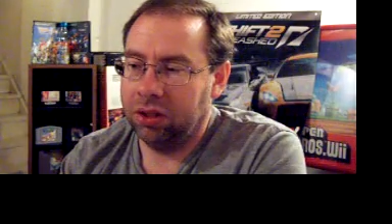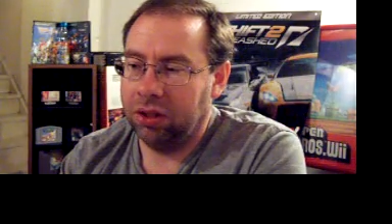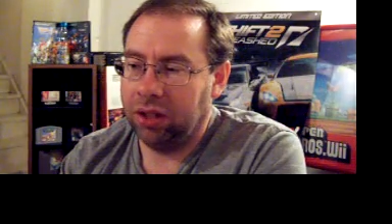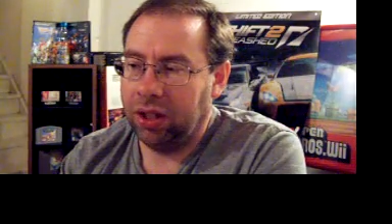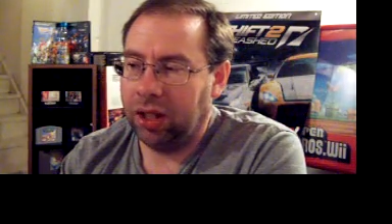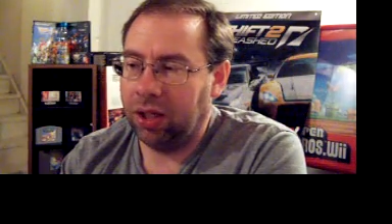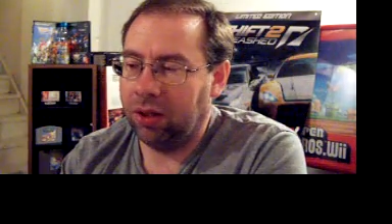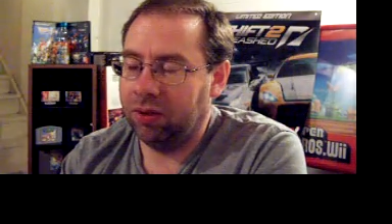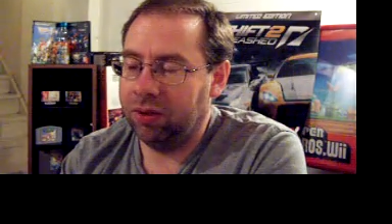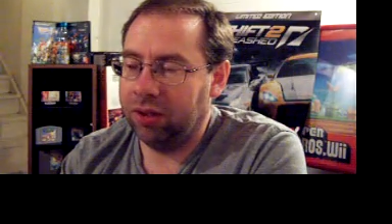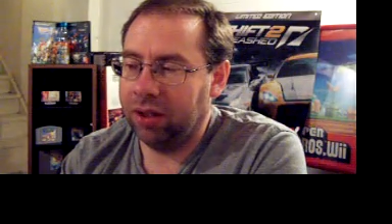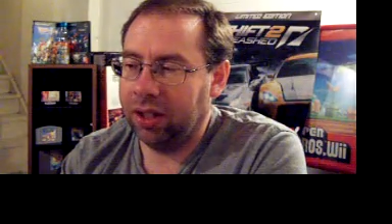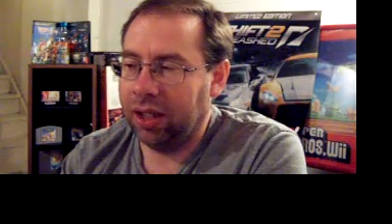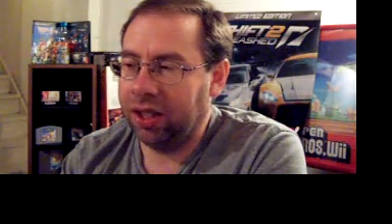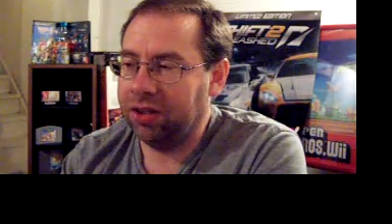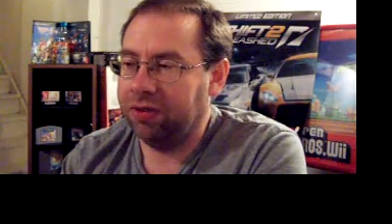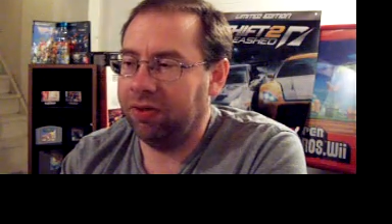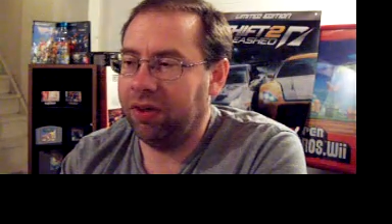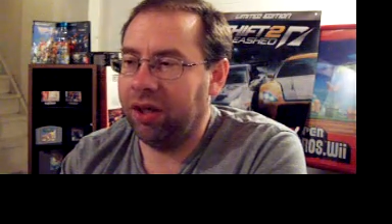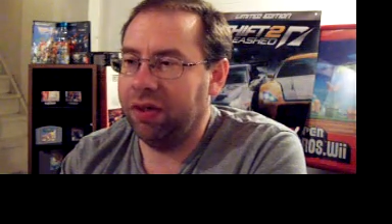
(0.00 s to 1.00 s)
how in the
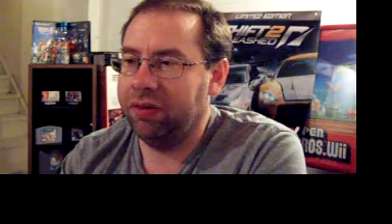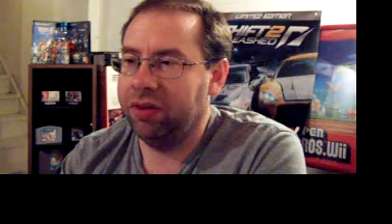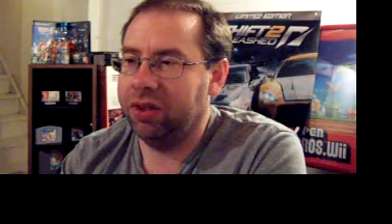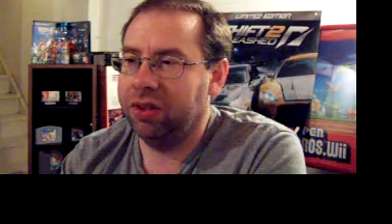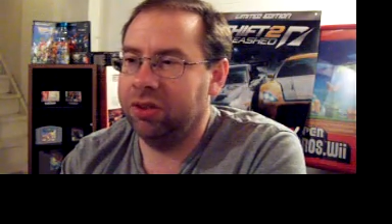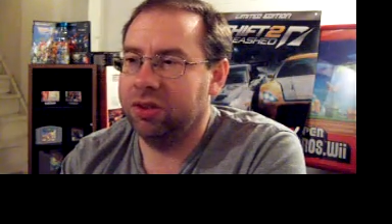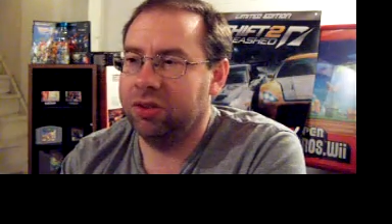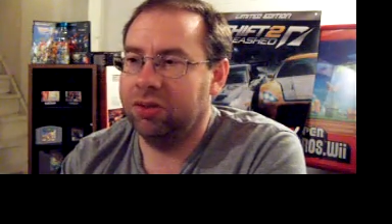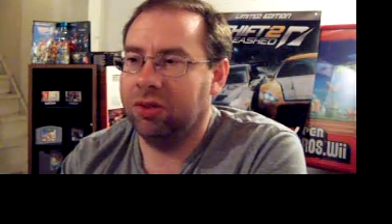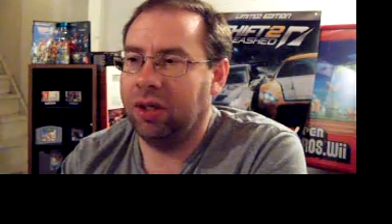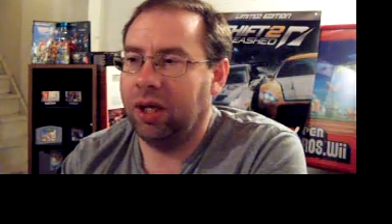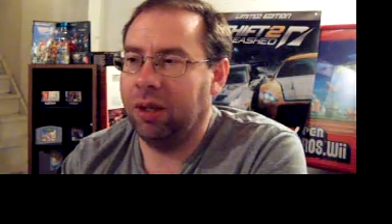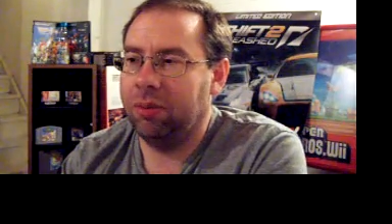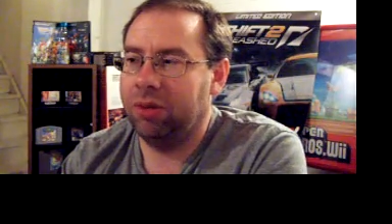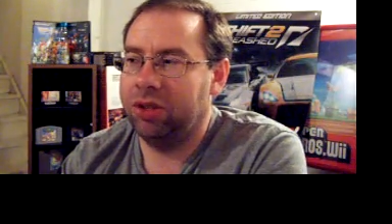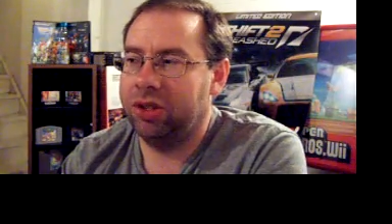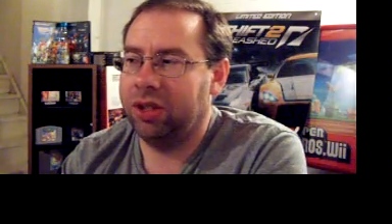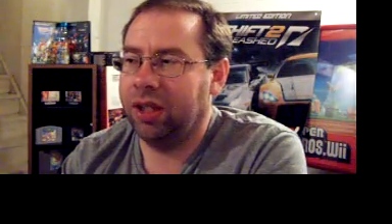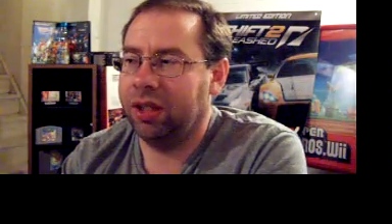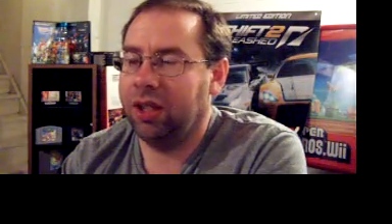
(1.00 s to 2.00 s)
last 5 years, how
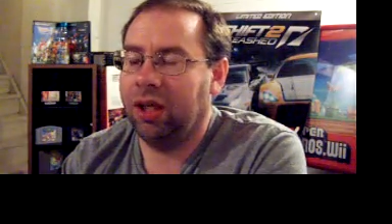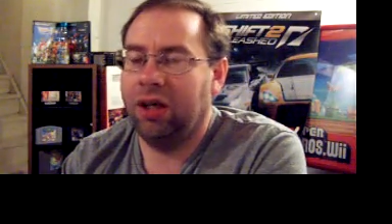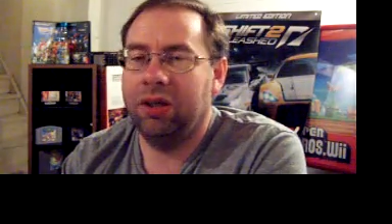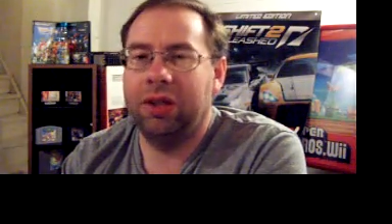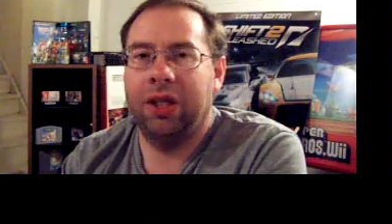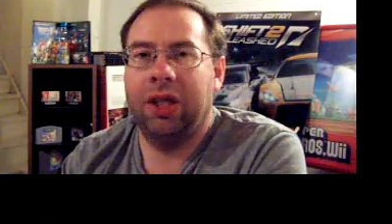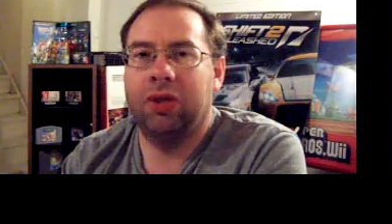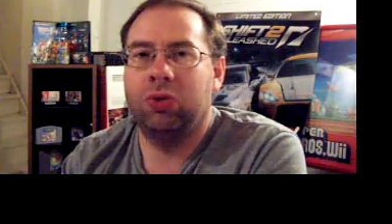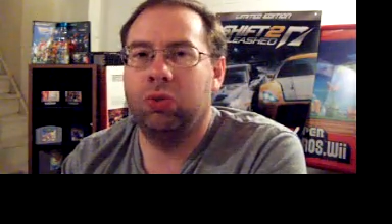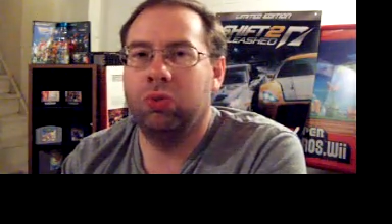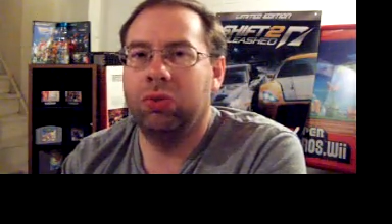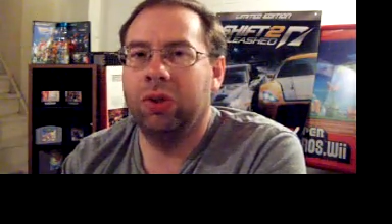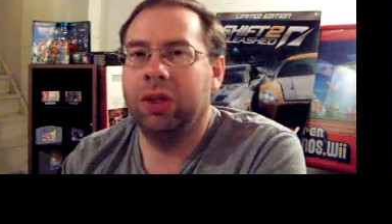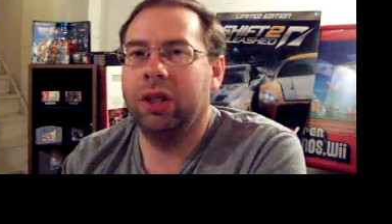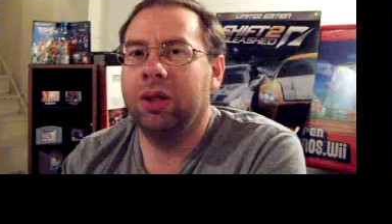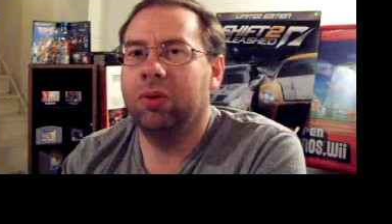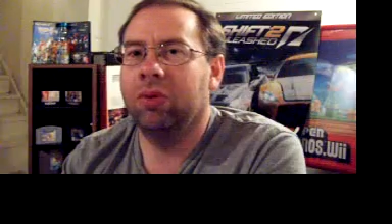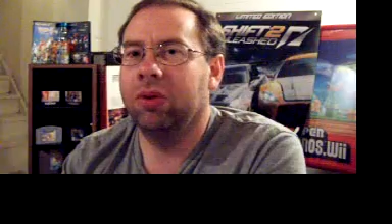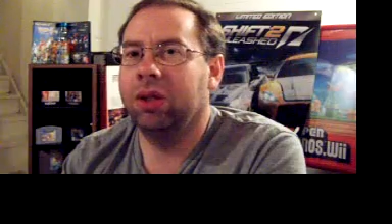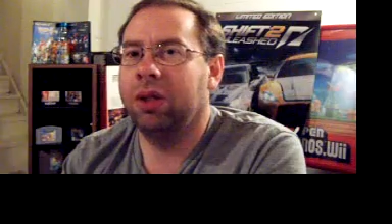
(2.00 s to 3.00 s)
much technology has
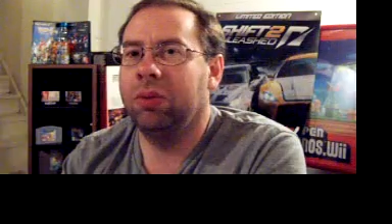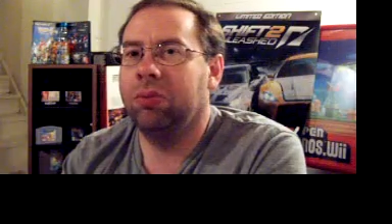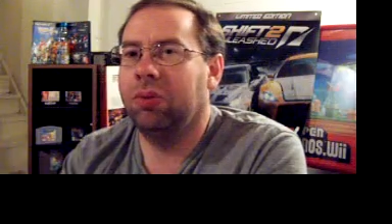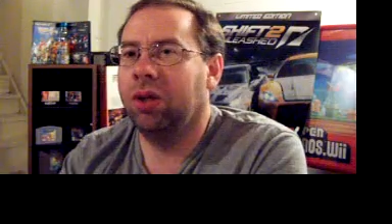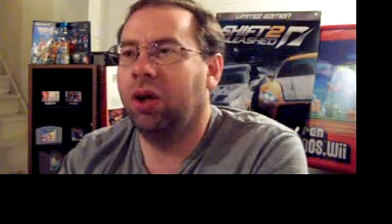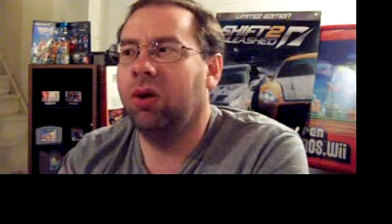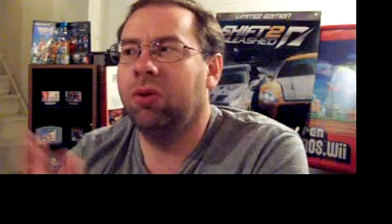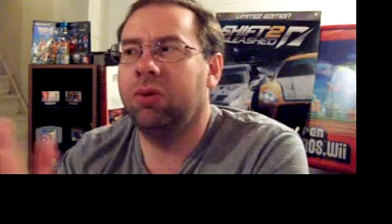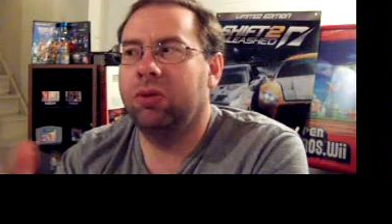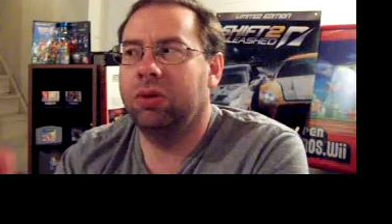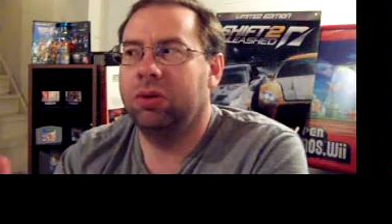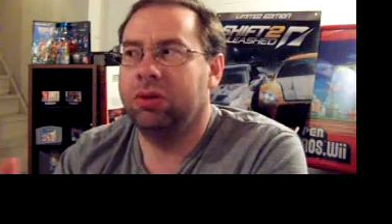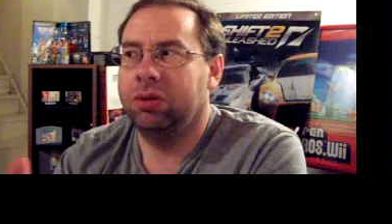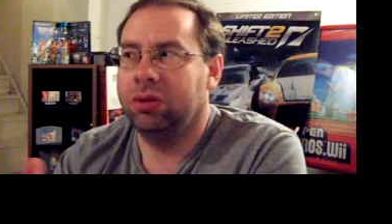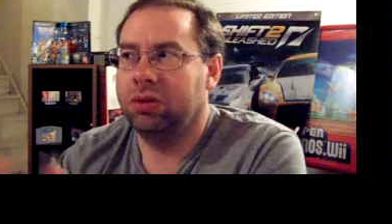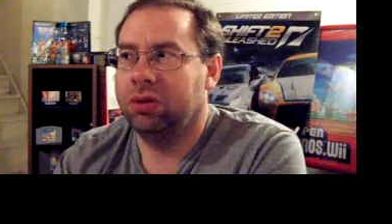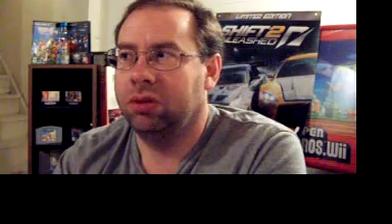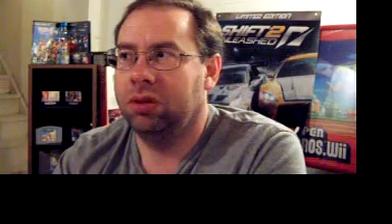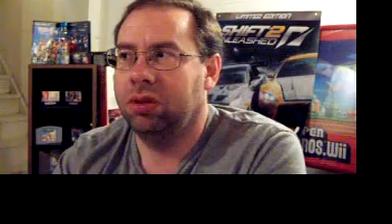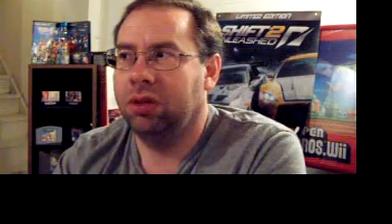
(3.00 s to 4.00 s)
really, really blown
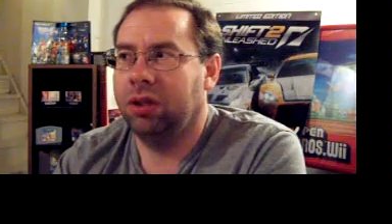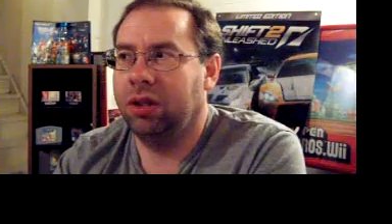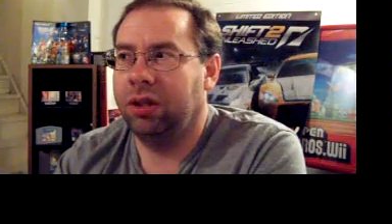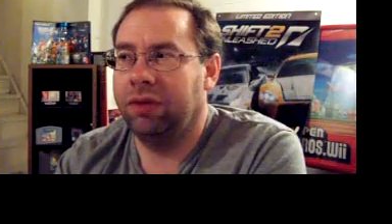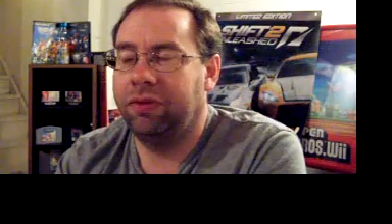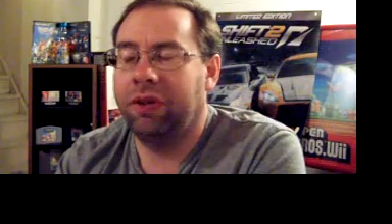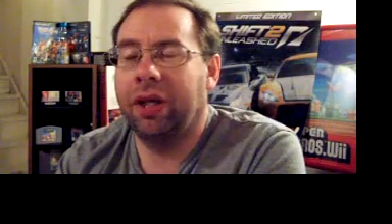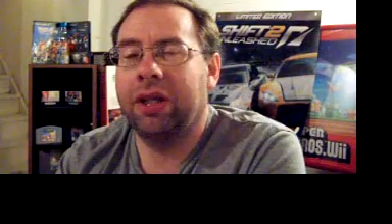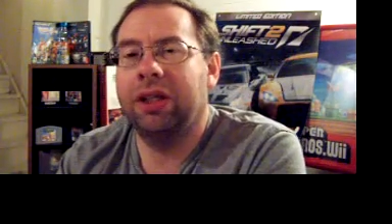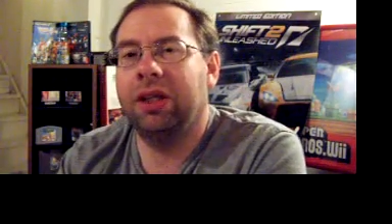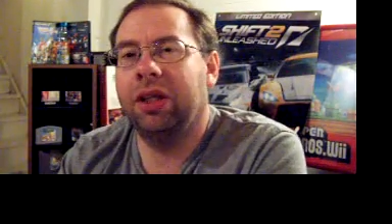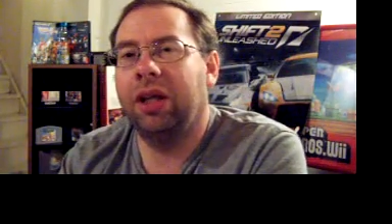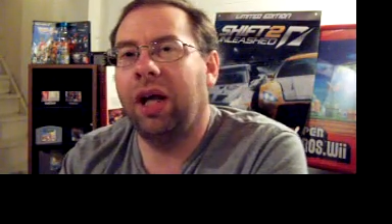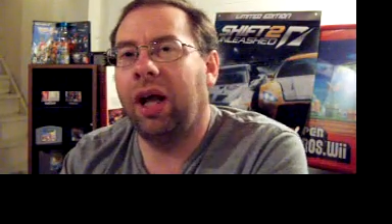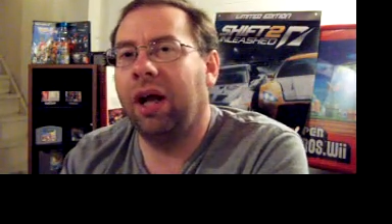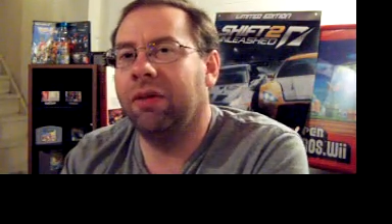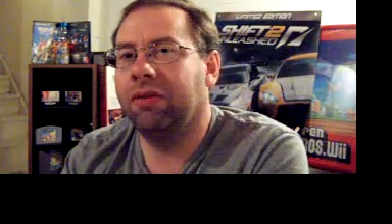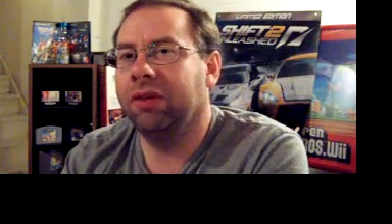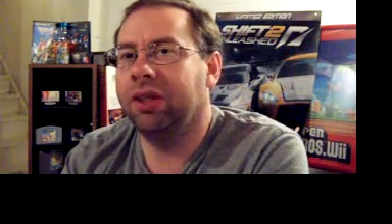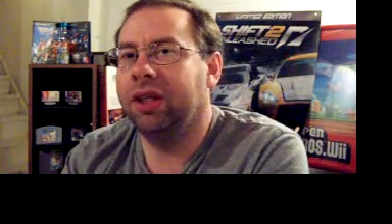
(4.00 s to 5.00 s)
and affected
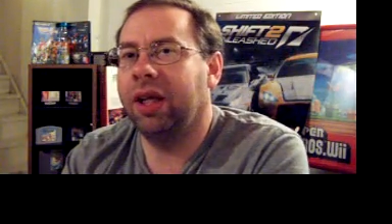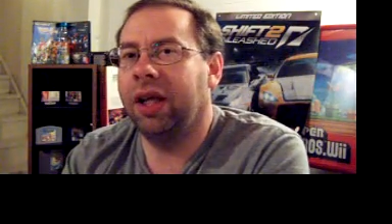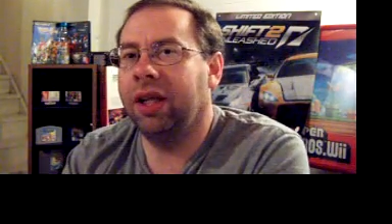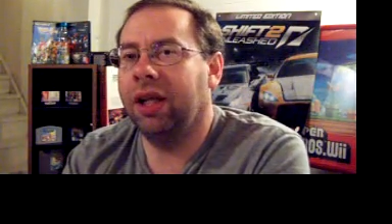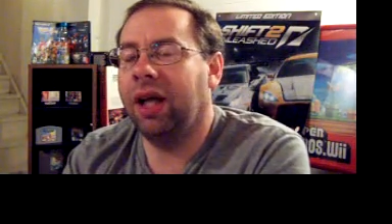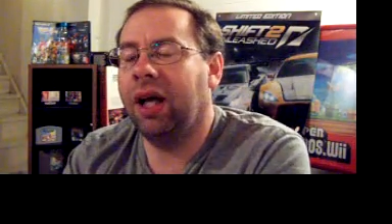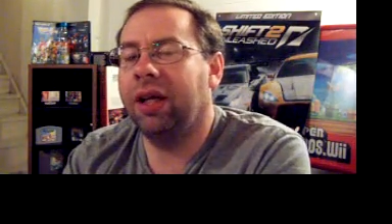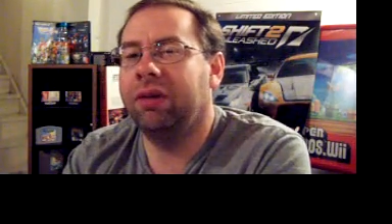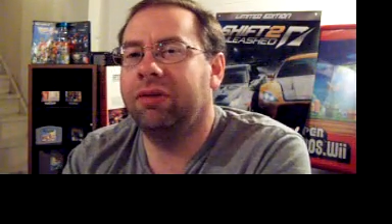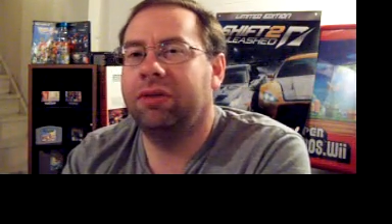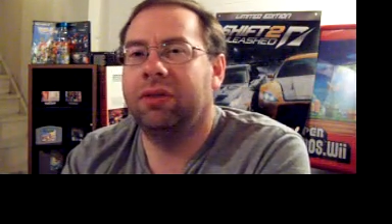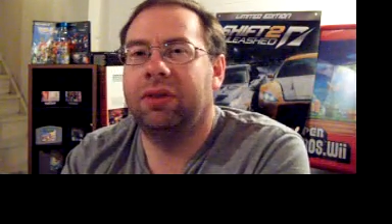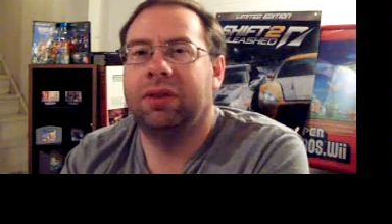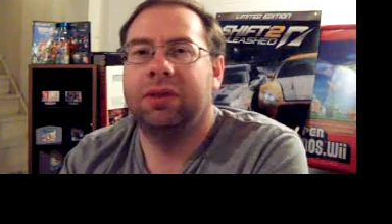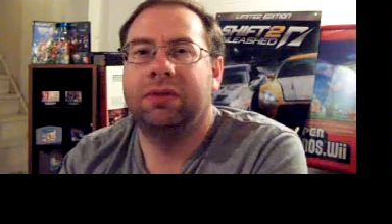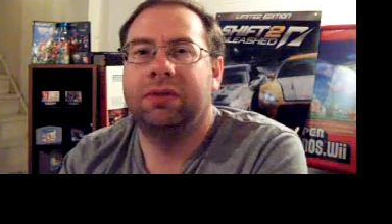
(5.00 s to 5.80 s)
everyday life.